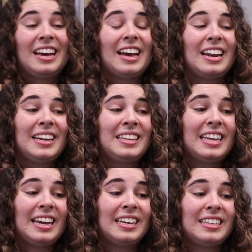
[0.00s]
And I
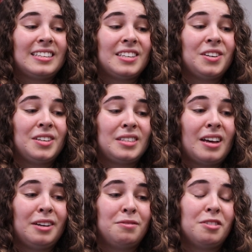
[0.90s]
think that's a good
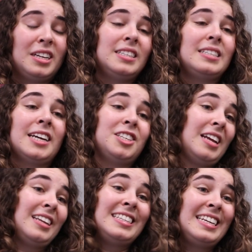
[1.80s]
sign for
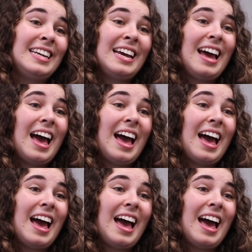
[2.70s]
intersectionality,